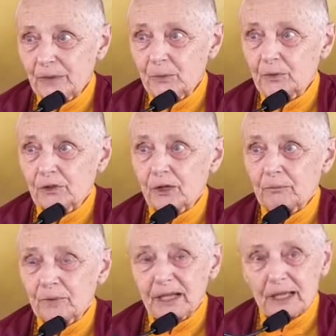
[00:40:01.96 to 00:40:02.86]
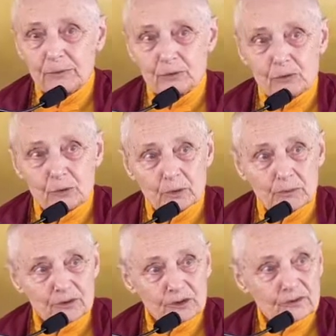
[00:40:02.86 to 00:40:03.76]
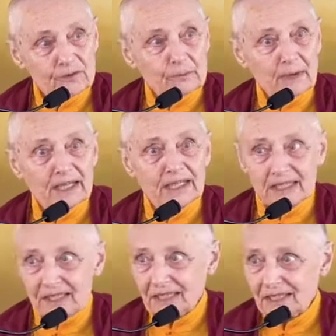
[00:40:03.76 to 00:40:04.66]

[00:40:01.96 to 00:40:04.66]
we would not be able to observe the monkey.